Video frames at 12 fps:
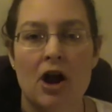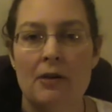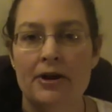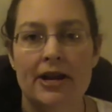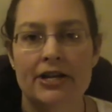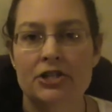
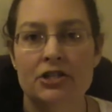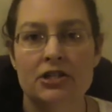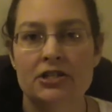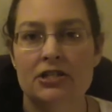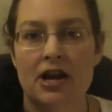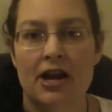
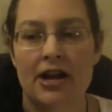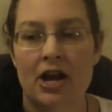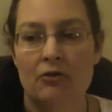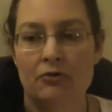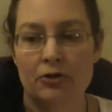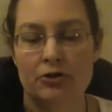Carbonation is not
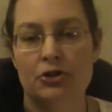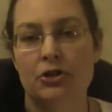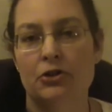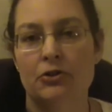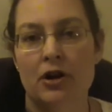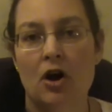helpful
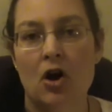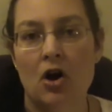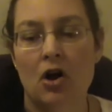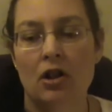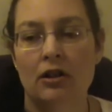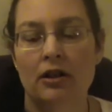to you at
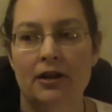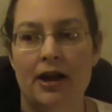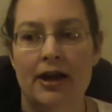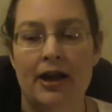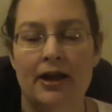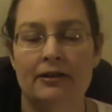all.
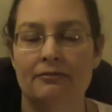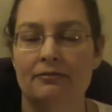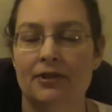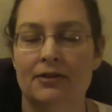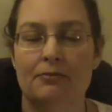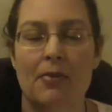
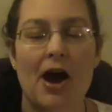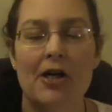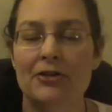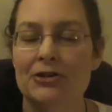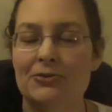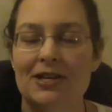It
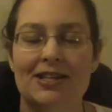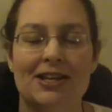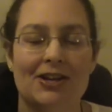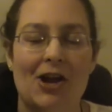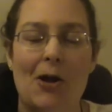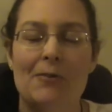bothers me
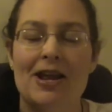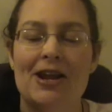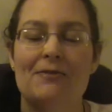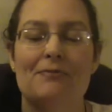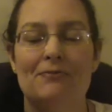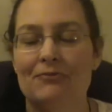that
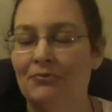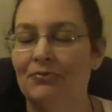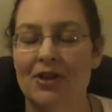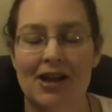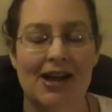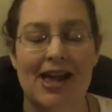carbonated
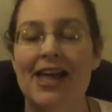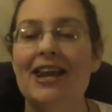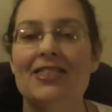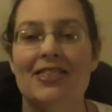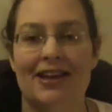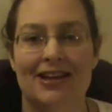
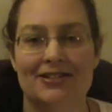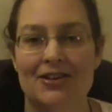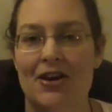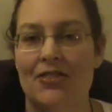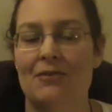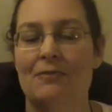anything
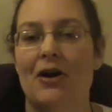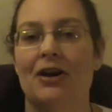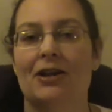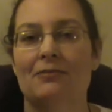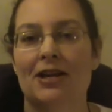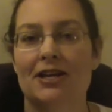is on the
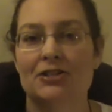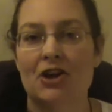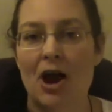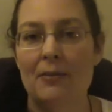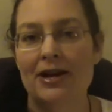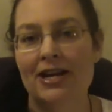market, because
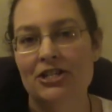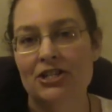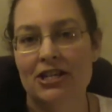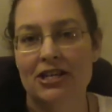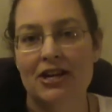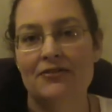
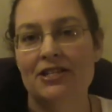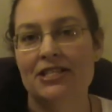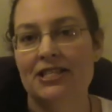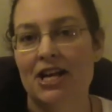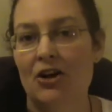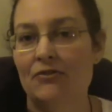carbonation in and of
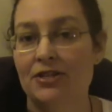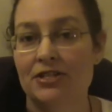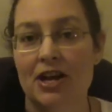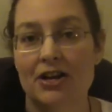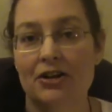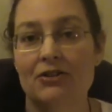itself
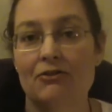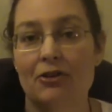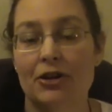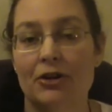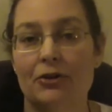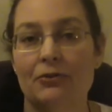is not good
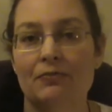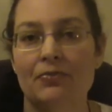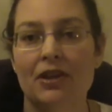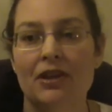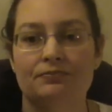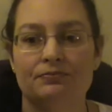for you.
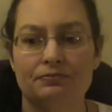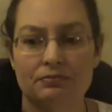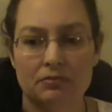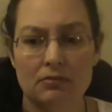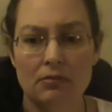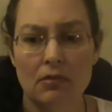
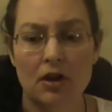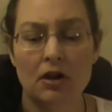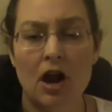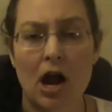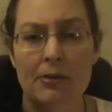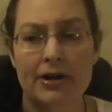
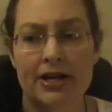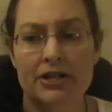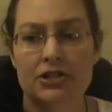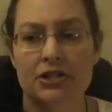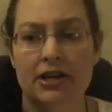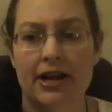And
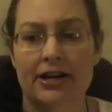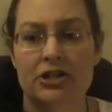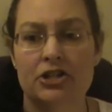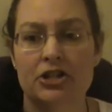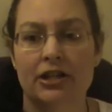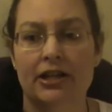carbonation
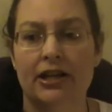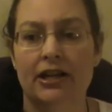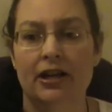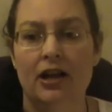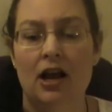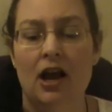
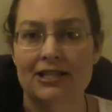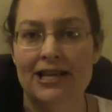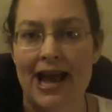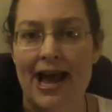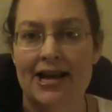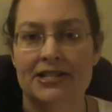actually is
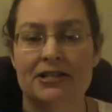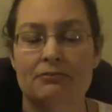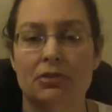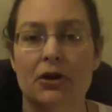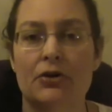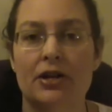gas
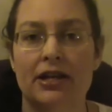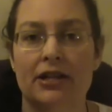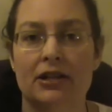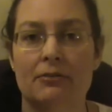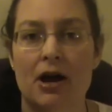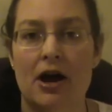and bloating
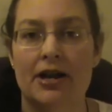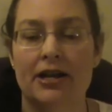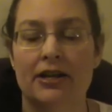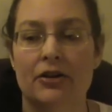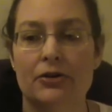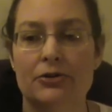in the
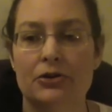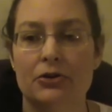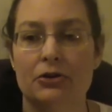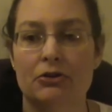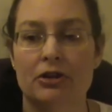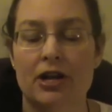body. It
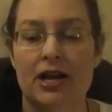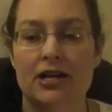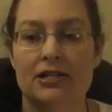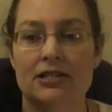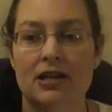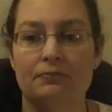also
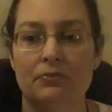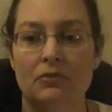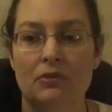creates